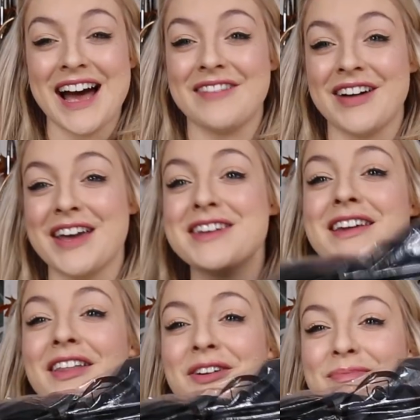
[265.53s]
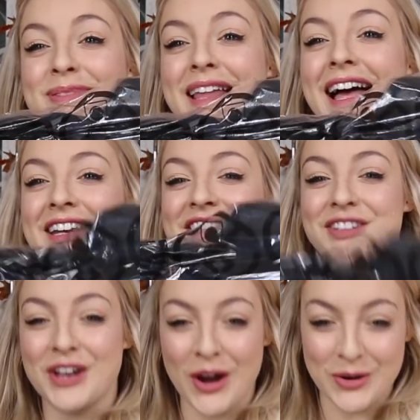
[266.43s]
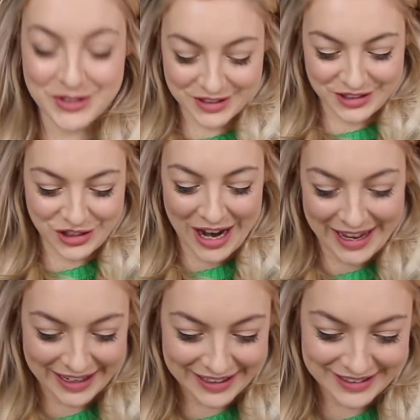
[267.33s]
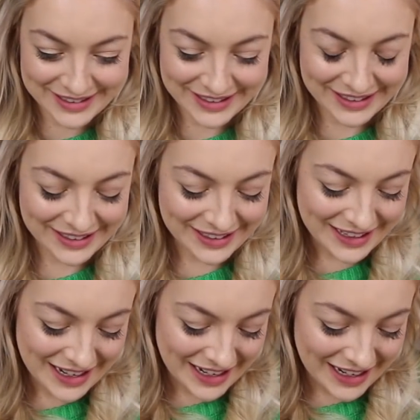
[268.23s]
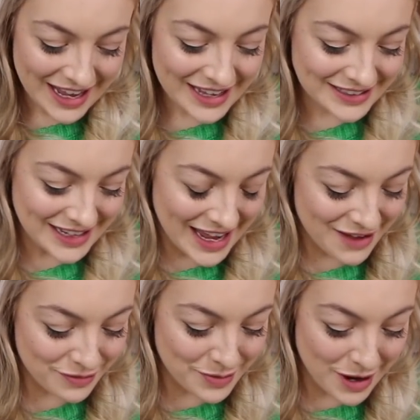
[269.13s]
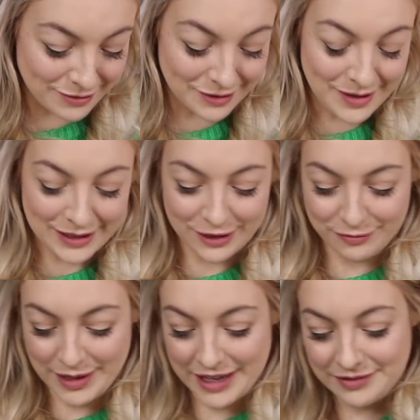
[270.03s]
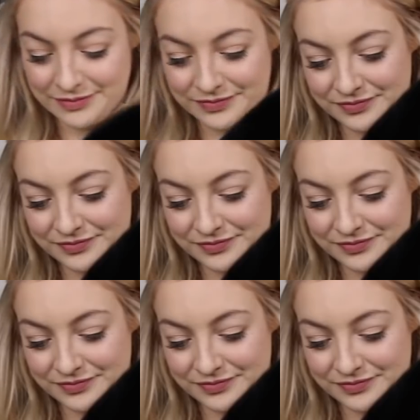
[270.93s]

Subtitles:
have another plaid coat jacket. Guys, I have a problem. I love plaid.